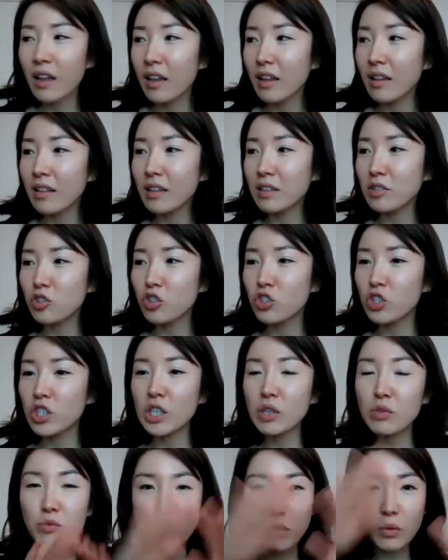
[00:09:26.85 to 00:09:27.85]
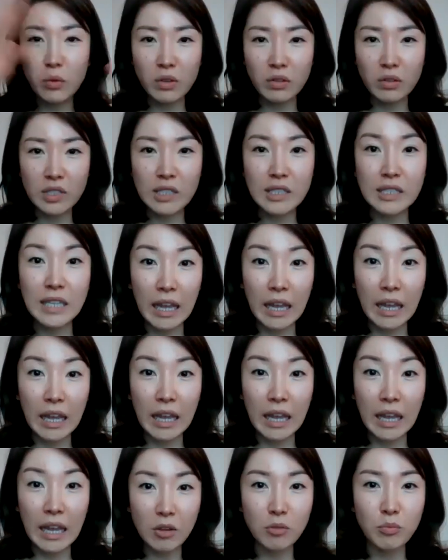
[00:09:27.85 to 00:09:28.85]
and then she wrote a
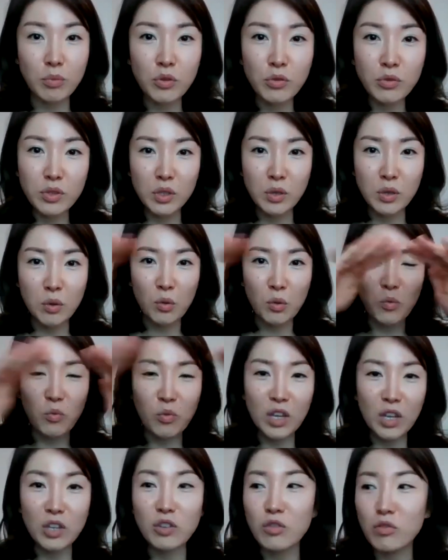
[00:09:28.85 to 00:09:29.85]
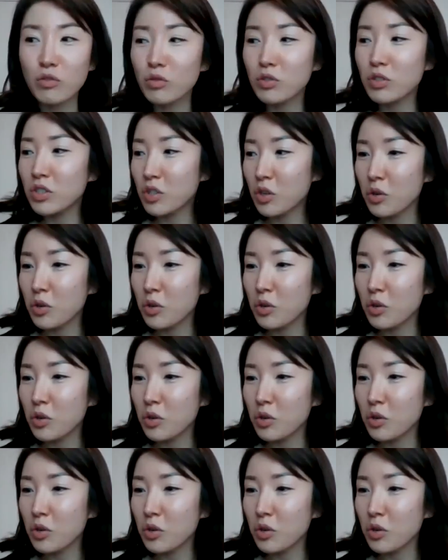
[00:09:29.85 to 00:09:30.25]
scale book so we used